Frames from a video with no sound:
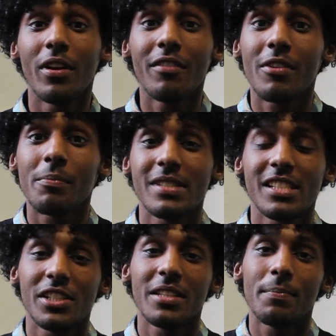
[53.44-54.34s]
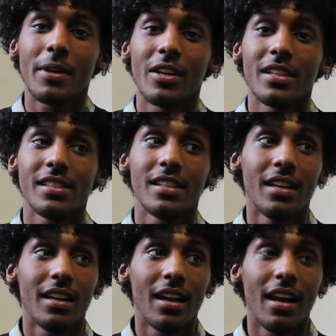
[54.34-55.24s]
running for the position because
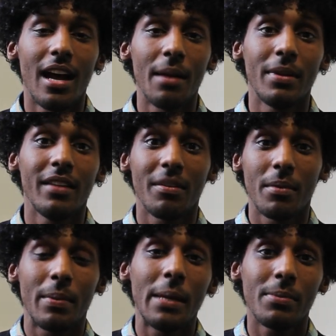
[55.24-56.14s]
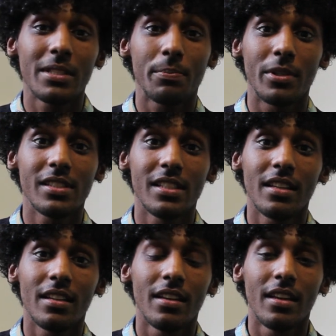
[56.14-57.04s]
I believe I'm a people's
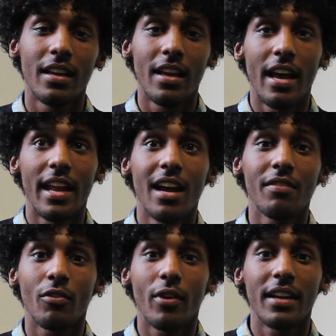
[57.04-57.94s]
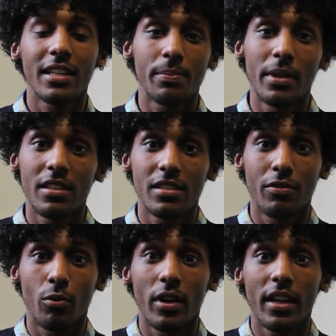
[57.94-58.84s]
person and I have great experience
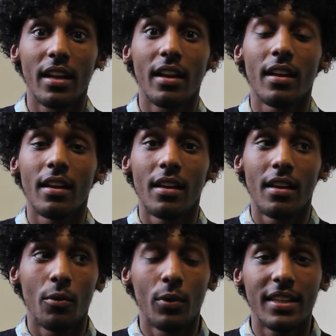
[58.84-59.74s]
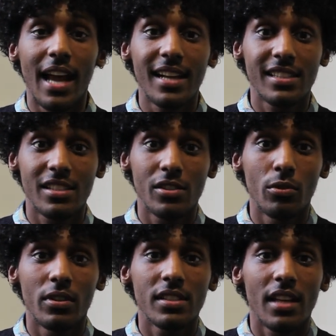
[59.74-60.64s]
of working with the Access
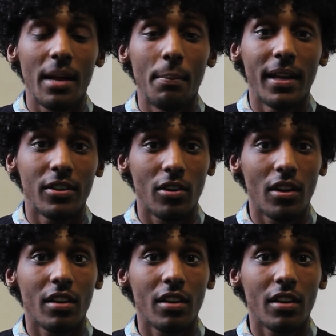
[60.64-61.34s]
students. I mentor a